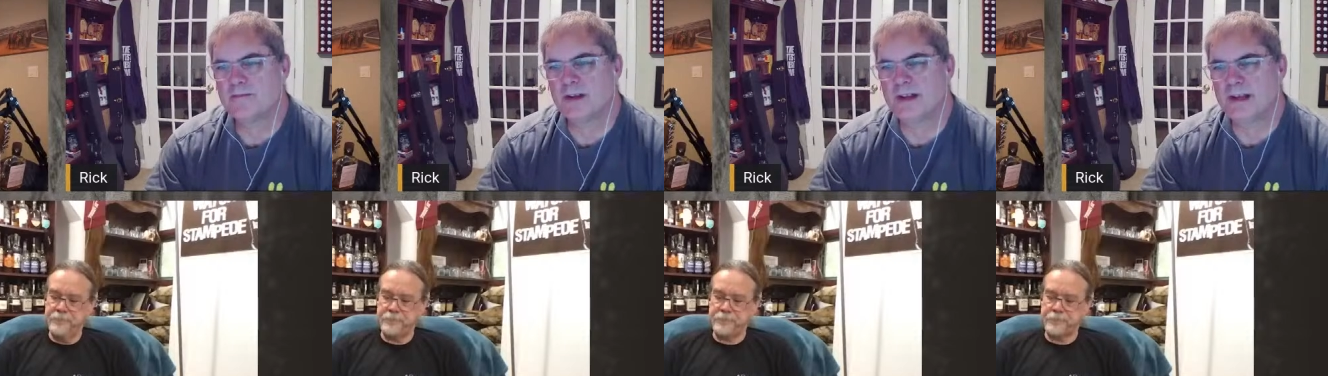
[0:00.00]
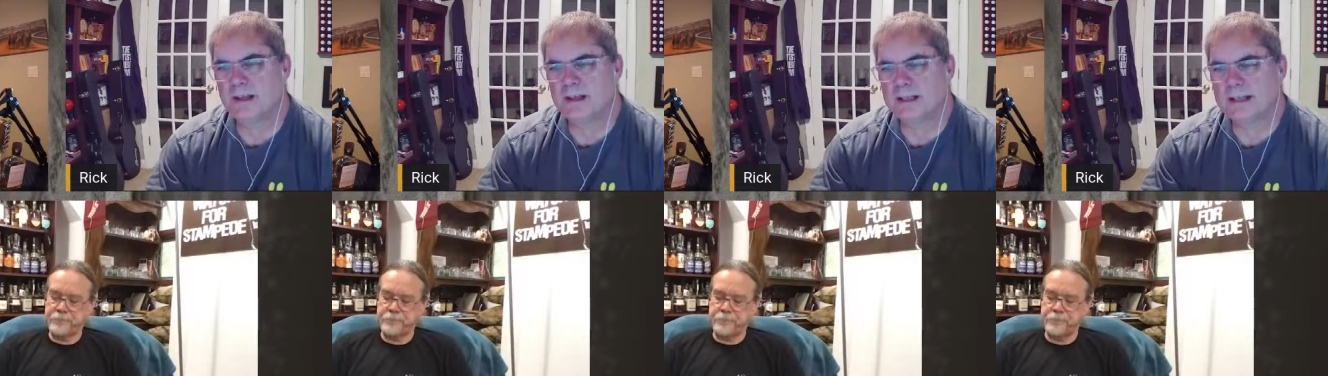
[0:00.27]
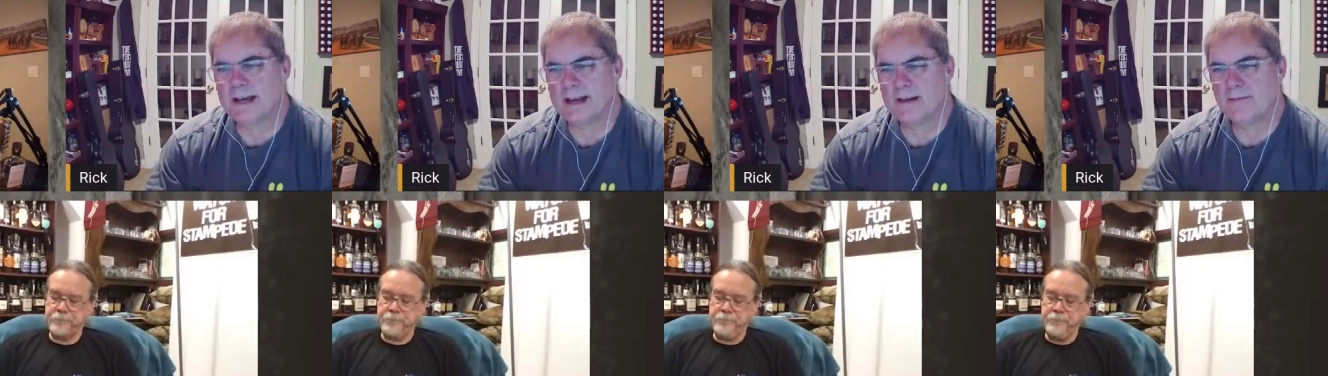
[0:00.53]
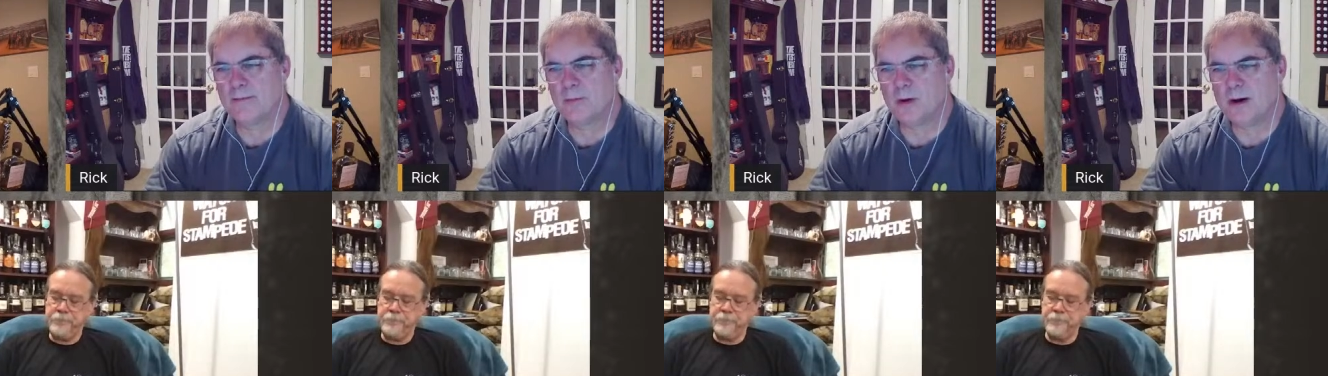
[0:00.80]
Speaker 1: getting some
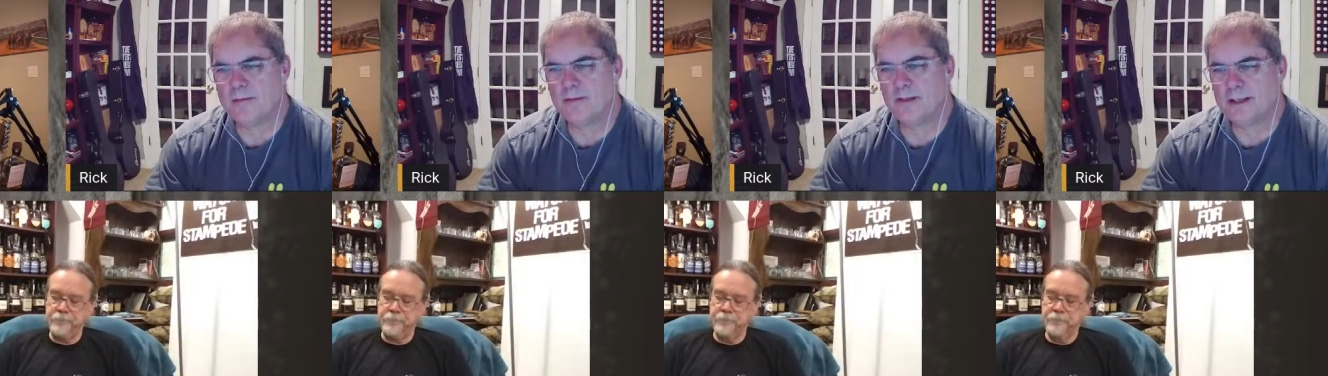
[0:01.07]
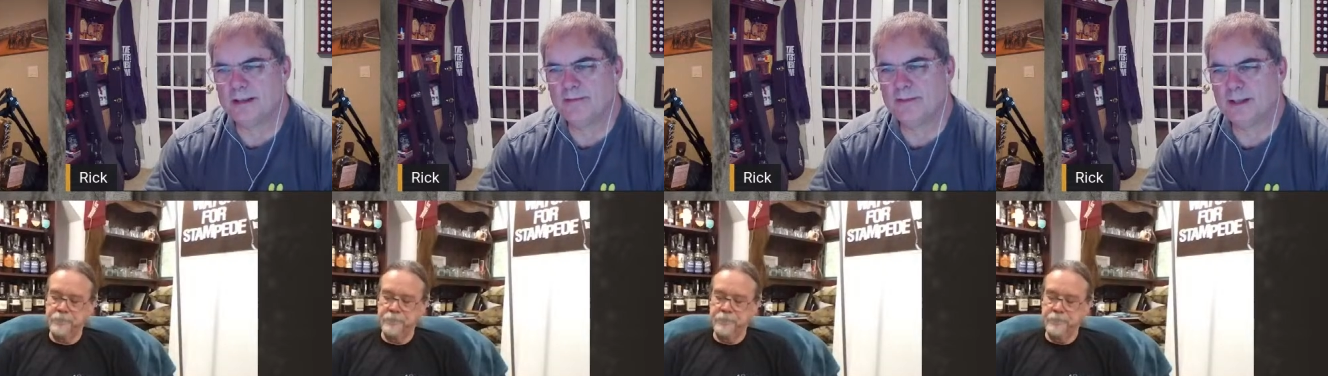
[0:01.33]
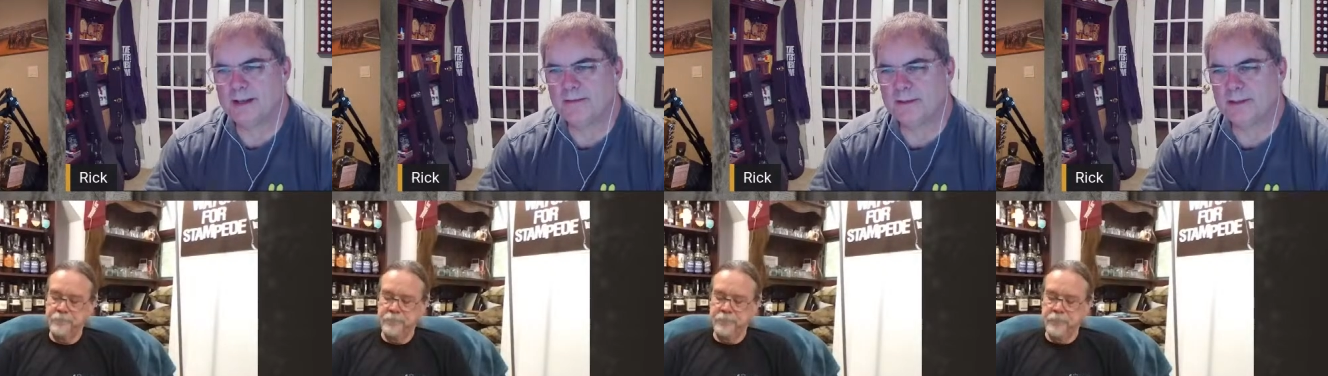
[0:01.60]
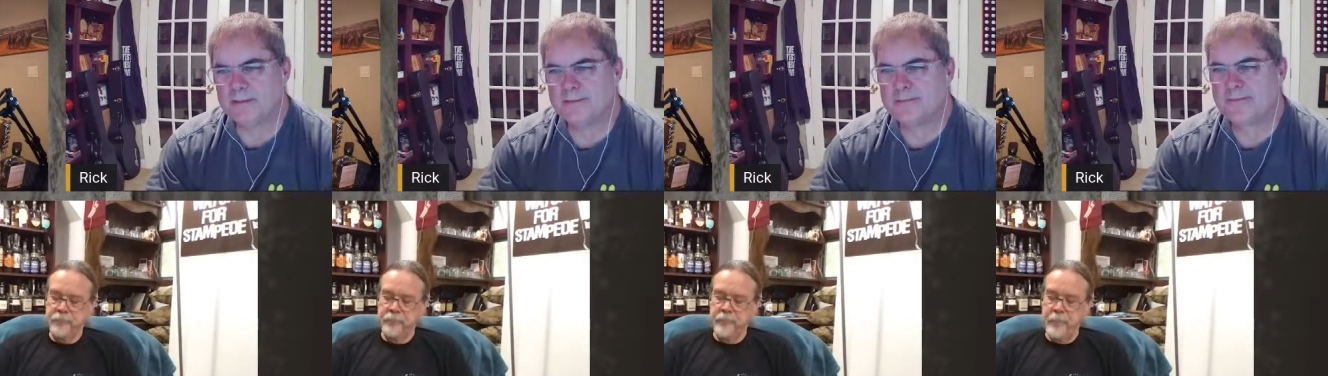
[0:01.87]
vanilla kind of waffly
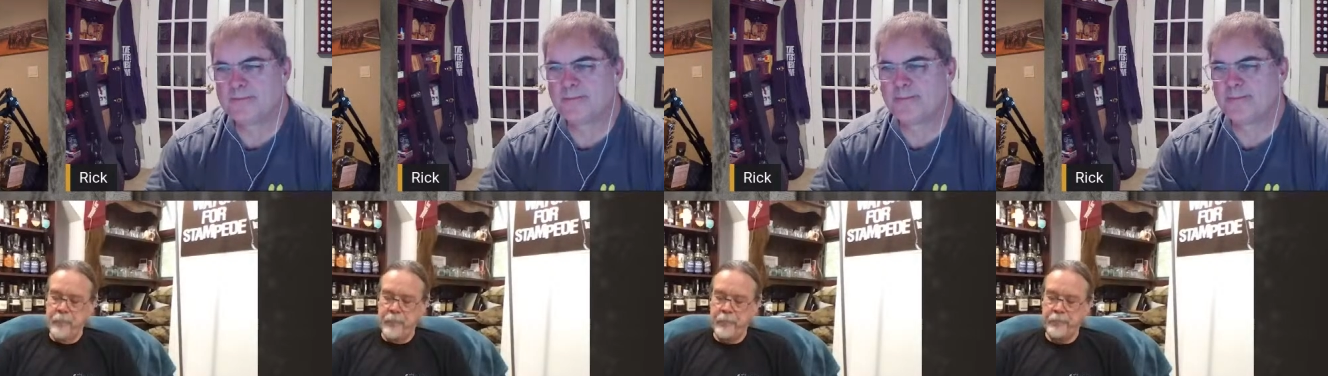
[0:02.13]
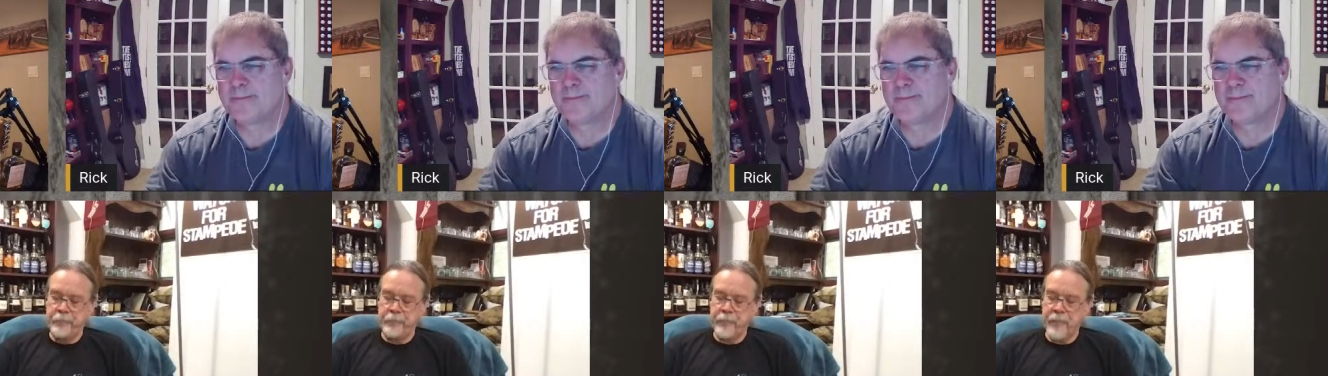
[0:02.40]
flavor.